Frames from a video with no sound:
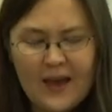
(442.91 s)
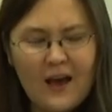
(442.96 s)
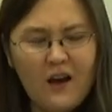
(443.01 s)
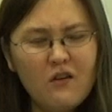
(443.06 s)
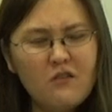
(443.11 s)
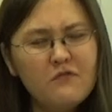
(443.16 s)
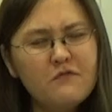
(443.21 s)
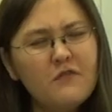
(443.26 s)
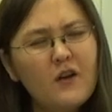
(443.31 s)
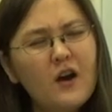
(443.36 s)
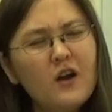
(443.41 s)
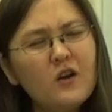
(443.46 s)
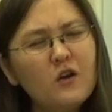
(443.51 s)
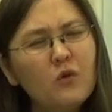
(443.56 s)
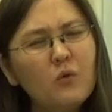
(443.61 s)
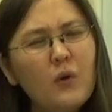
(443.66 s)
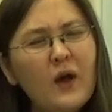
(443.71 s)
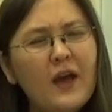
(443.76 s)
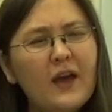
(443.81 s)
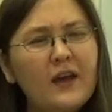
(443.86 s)
How far
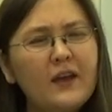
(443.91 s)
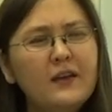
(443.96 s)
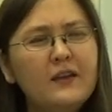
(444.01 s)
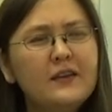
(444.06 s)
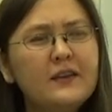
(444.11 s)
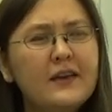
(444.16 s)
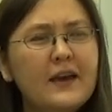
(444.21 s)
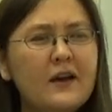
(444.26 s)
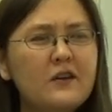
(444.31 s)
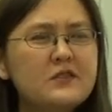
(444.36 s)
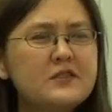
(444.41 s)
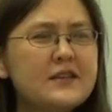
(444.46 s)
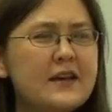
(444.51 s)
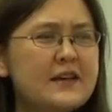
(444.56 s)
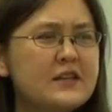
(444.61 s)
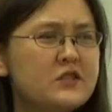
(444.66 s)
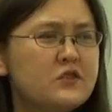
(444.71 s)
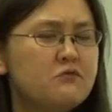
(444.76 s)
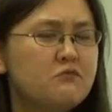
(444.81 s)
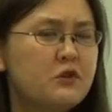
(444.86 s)
away counts
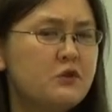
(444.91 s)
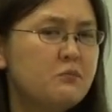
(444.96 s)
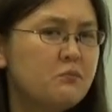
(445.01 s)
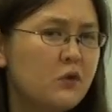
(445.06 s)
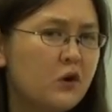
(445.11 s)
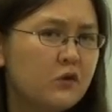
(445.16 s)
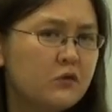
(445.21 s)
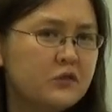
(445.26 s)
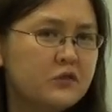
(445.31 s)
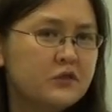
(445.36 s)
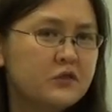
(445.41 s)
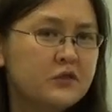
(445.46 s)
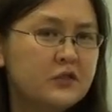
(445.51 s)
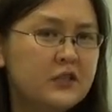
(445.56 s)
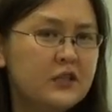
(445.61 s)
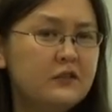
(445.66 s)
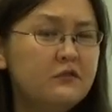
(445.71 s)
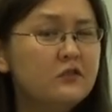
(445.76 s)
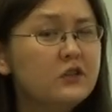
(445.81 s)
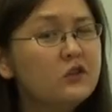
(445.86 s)
as remote?
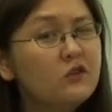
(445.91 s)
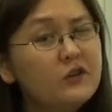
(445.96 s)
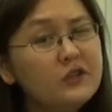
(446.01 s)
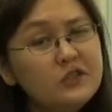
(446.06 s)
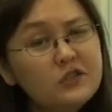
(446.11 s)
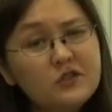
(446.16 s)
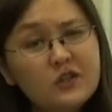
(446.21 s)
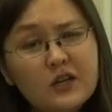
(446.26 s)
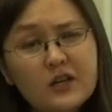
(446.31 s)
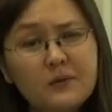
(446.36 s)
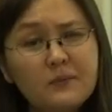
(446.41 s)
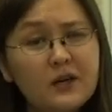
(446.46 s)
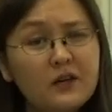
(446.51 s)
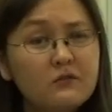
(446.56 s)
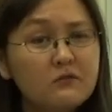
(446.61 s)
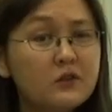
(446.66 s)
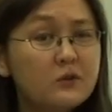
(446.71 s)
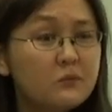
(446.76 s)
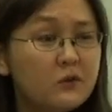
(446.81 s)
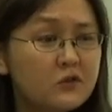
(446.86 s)
If we're going to talk
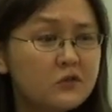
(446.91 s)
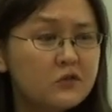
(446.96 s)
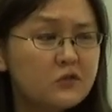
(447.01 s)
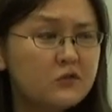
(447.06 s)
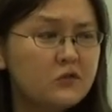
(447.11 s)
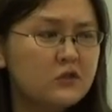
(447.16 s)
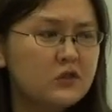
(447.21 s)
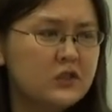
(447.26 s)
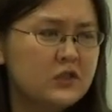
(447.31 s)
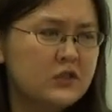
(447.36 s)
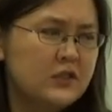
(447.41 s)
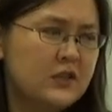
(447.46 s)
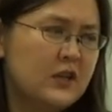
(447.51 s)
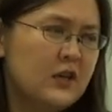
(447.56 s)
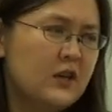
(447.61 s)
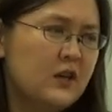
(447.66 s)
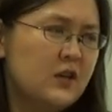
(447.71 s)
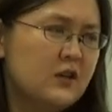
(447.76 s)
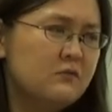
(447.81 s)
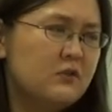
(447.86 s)
about remote schools,
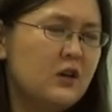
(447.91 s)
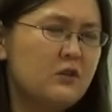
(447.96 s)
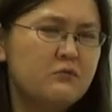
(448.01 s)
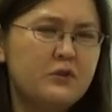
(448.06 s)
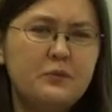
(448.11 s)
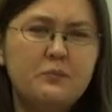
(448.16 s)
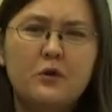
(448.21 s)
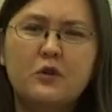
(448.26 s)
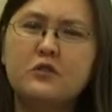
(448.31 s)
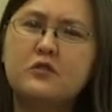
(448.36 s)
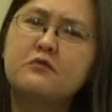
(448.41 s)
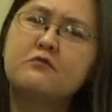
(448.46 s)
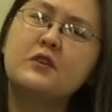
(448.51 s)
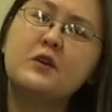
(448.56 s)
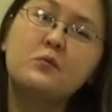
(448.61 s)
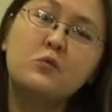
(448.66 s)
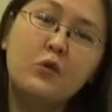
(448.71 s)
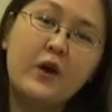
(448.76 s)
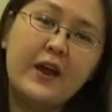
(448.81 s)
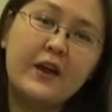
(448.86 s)
well, remote
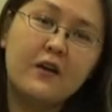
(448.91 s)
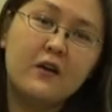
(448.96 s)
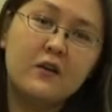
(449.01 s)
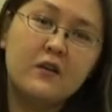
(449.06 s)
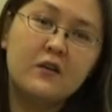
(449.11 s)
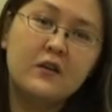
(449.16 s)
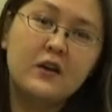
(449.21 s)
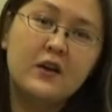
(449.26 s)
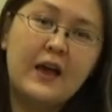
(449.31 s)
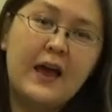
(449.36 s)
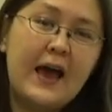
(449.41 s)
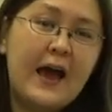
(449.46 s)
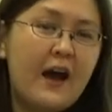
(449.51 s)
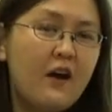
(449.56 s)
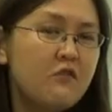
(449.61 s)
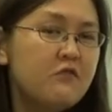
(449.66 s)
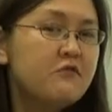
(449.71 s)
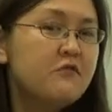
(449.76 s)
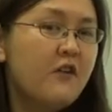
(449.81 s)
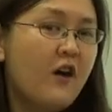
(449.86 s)
from where?
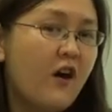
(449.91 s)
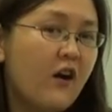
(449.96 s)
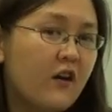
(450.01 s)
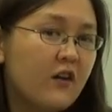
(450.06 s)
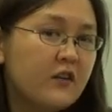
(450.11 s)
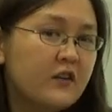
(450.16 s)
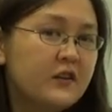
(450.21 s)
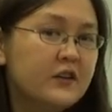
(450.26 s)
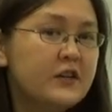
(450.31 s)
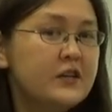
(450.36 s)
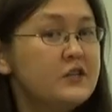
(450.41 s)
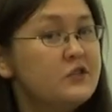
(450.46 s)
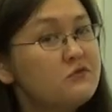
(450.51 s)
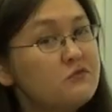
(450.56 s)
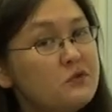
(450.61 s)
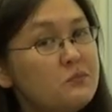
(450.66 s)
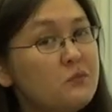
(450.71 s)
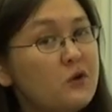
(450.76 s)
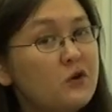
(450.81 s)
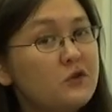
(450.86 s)
How far is
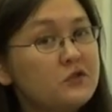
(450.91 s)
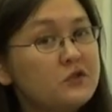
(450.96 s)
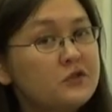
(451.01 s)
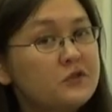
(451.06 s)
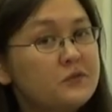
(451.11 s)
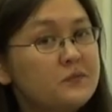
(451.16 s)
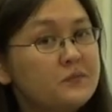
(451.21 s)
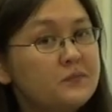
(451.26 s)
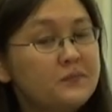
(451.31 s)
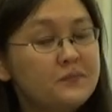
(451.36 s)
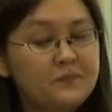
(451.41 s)
remote?